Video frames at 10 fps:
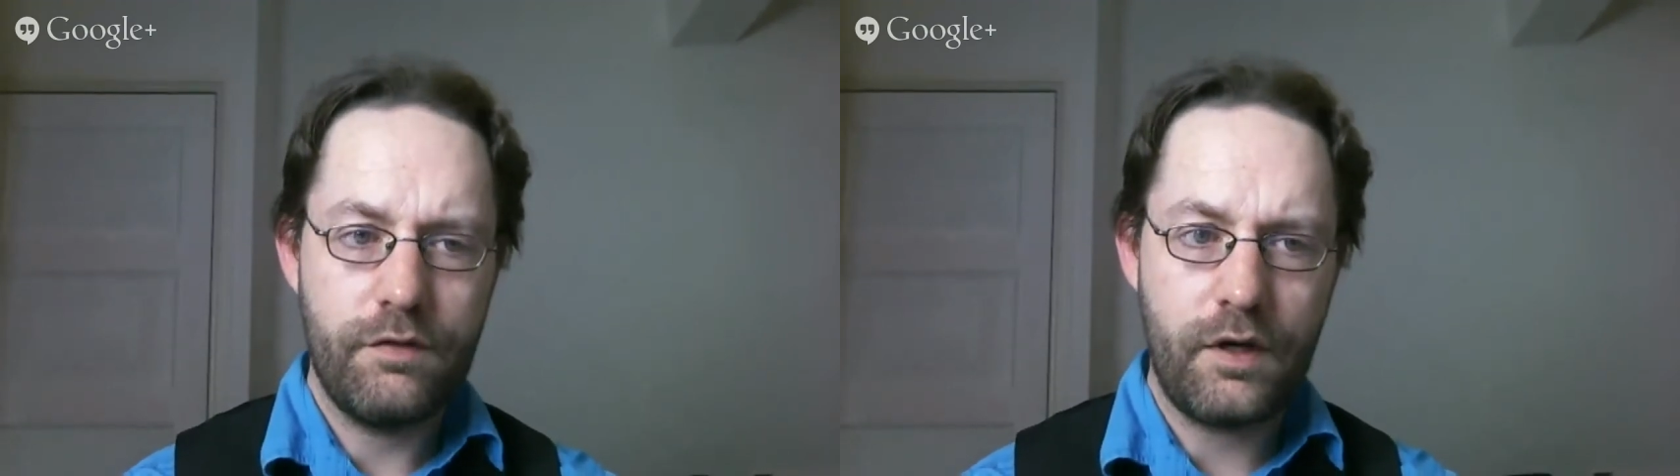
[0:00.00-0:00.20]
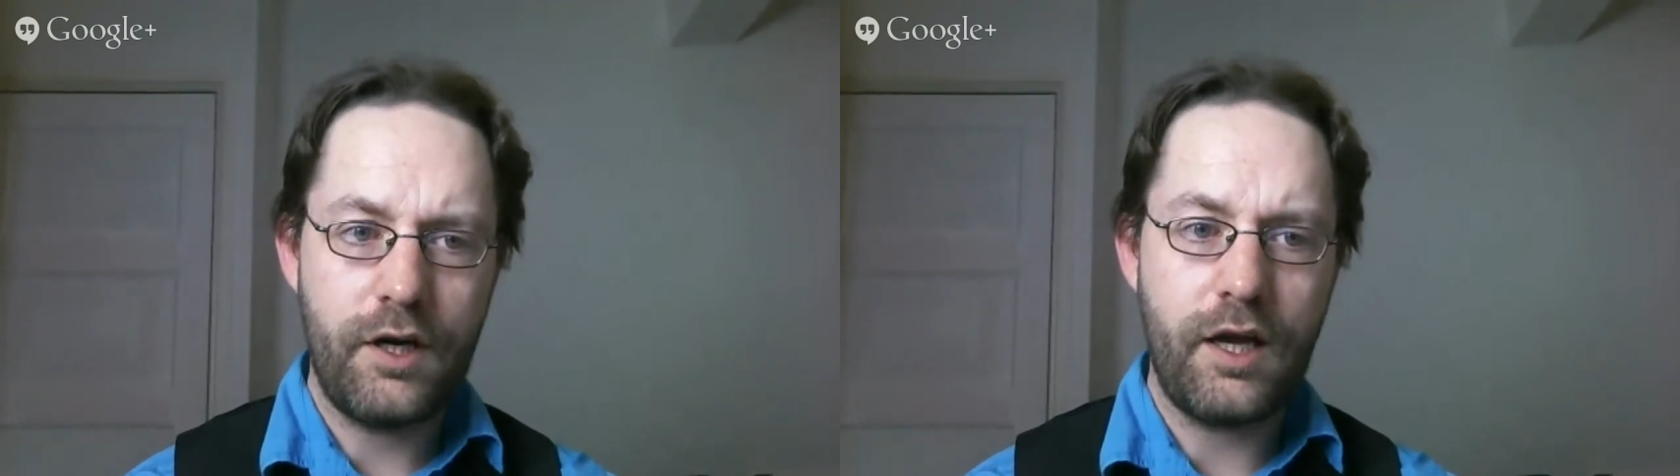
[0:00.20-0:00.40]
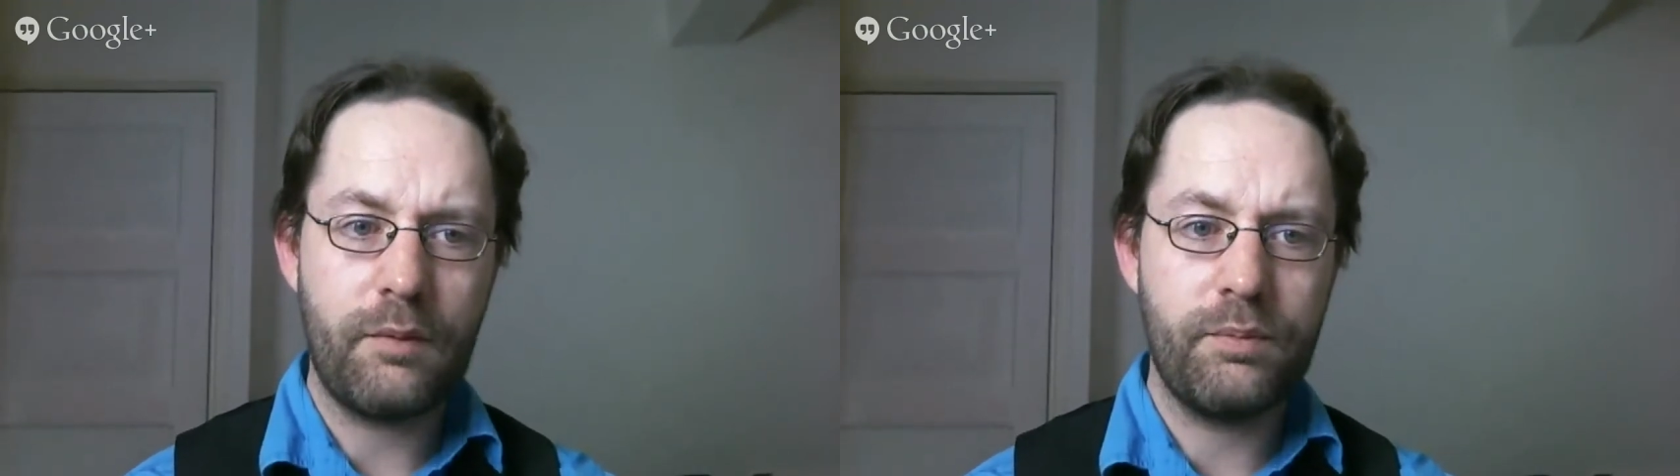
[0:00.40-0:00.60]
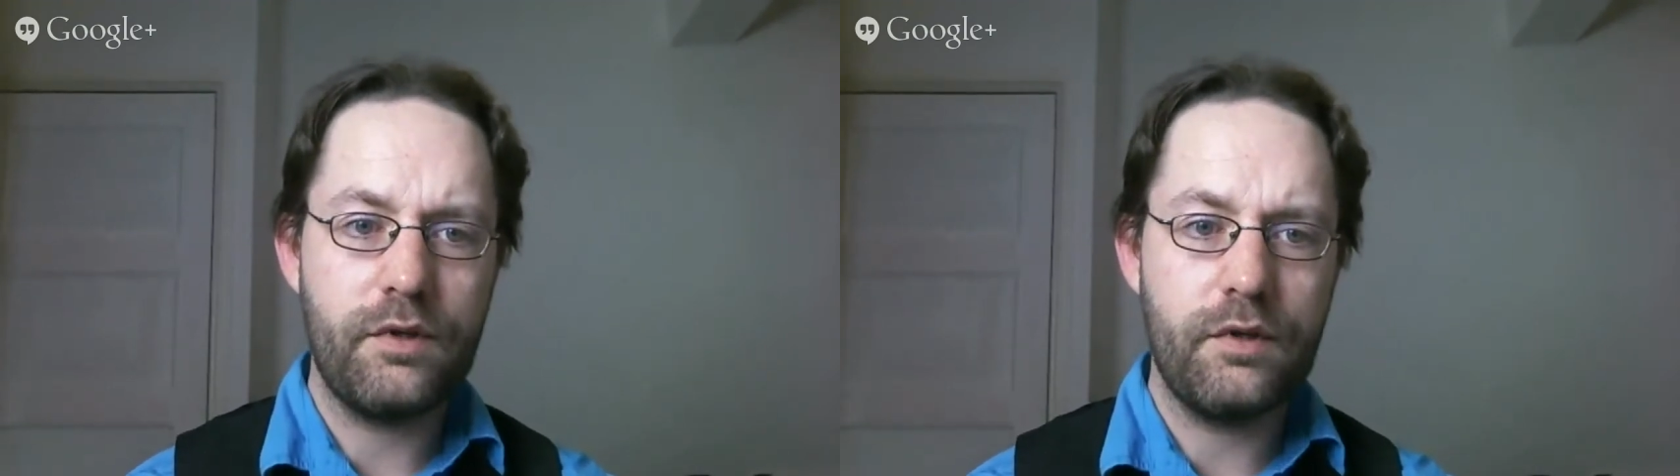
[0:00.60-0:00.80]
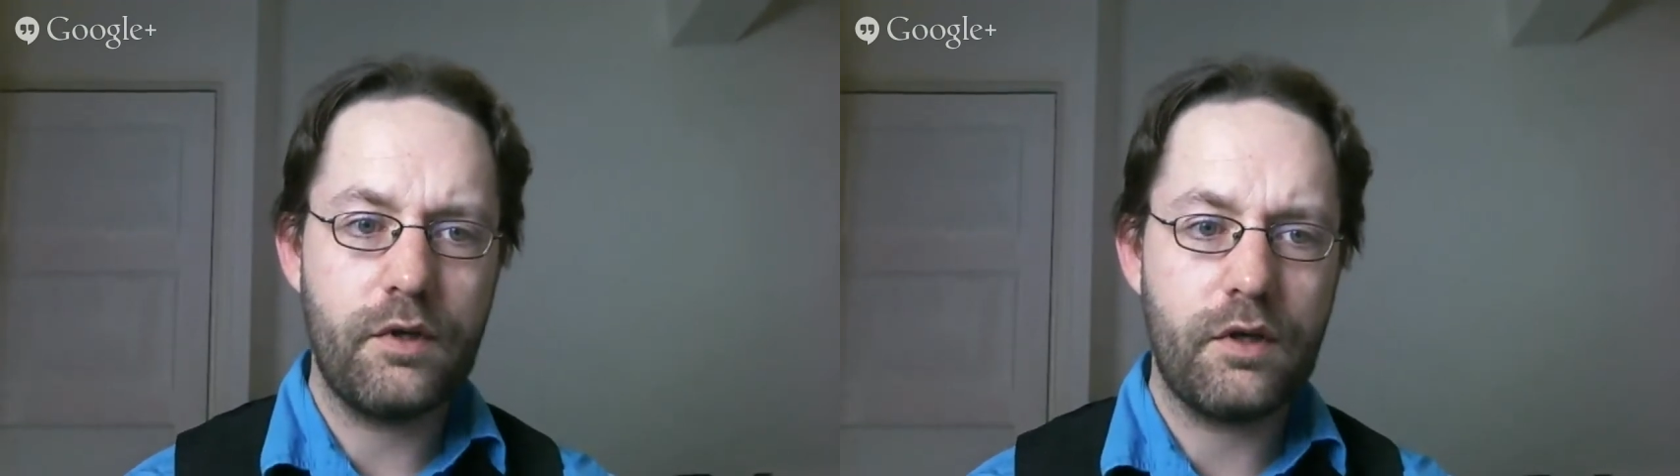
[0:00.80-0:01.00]
Very
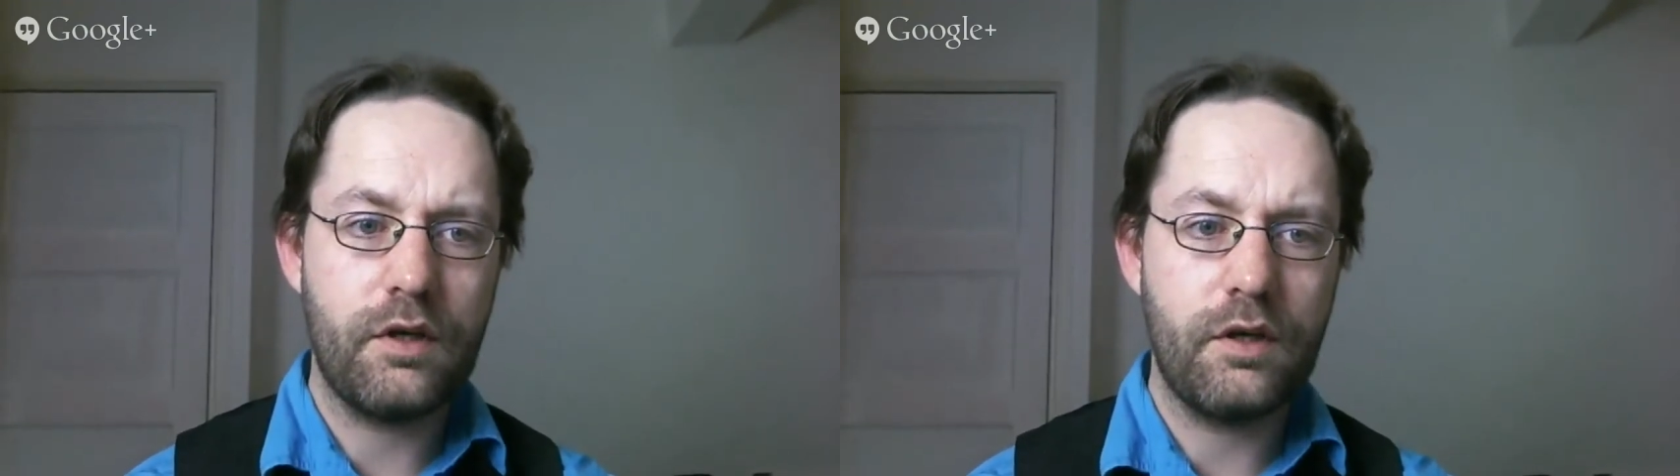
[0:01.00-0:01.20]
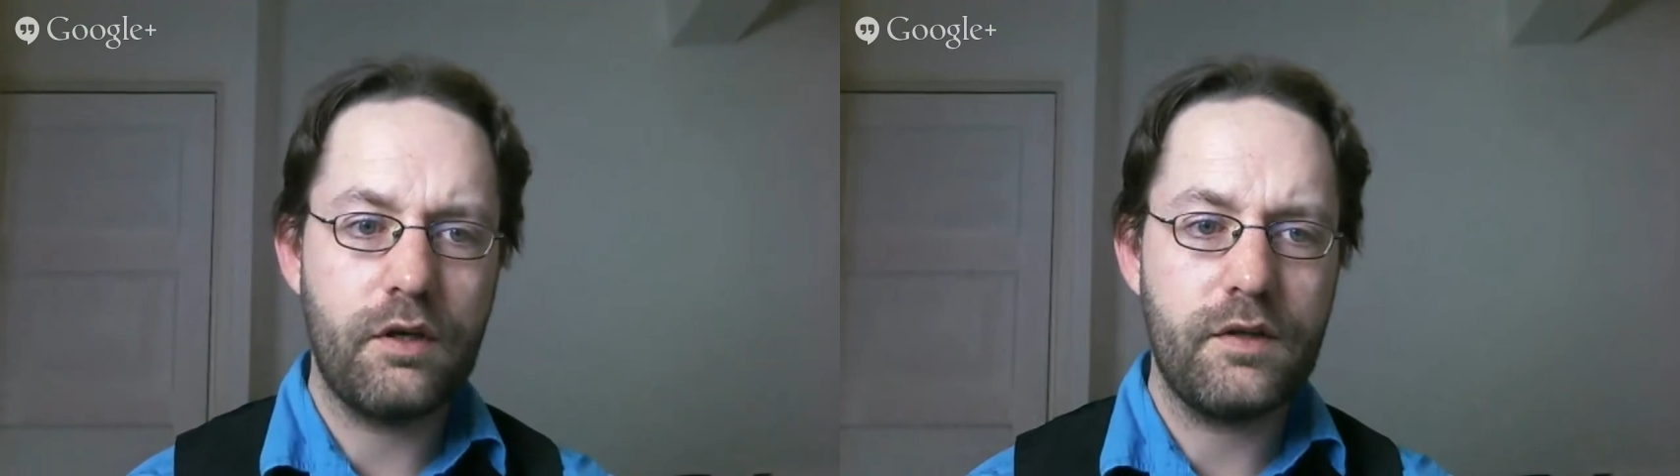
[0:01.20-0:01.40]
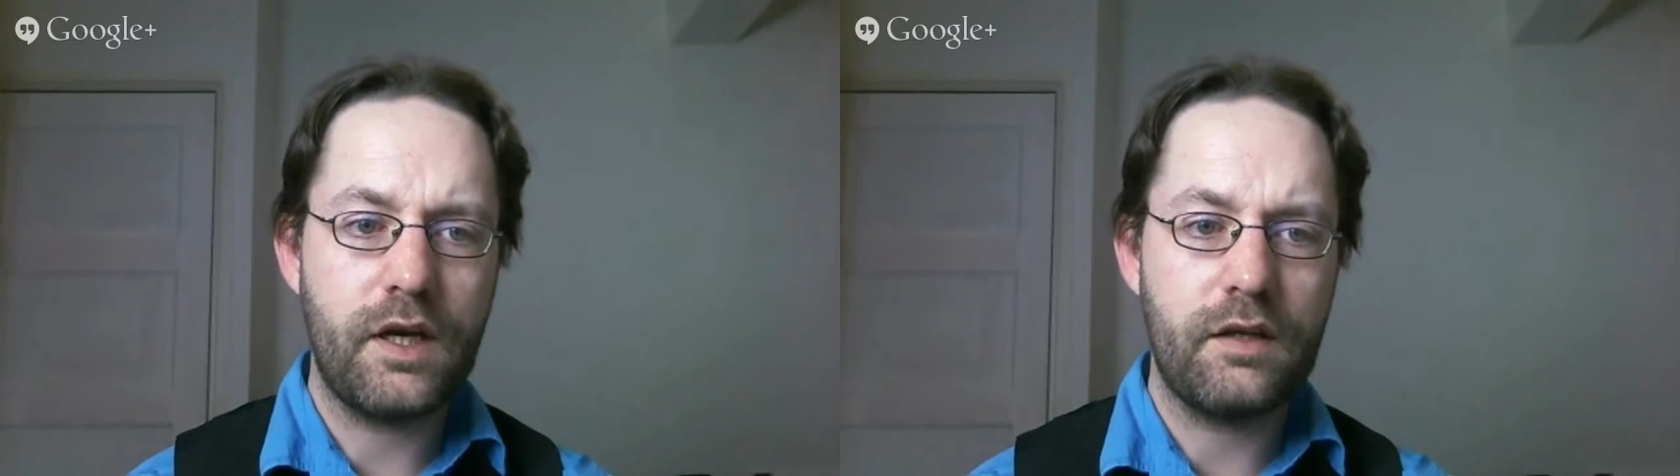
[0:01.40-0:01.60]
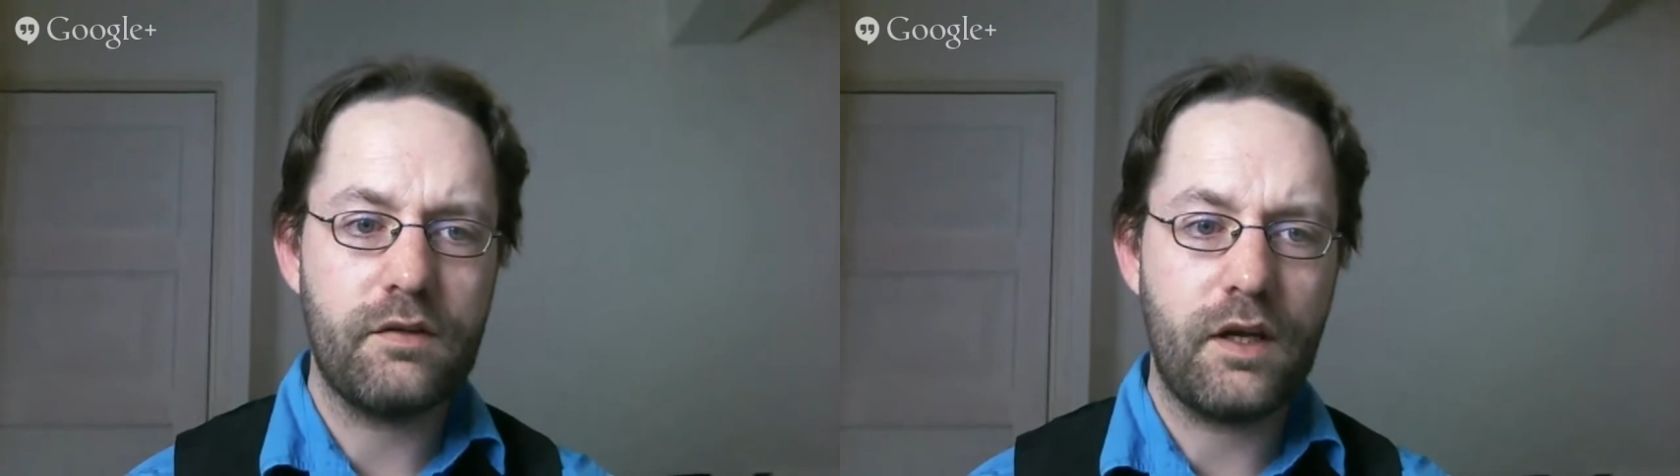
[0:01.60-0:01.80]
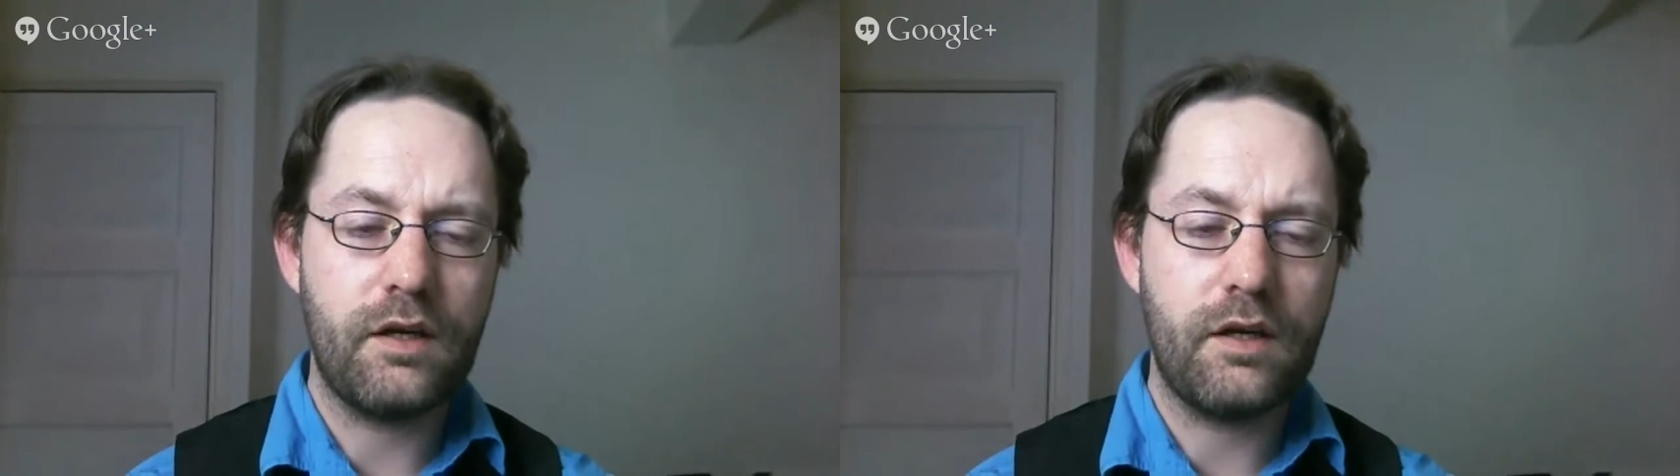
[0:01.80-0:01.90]
happy that,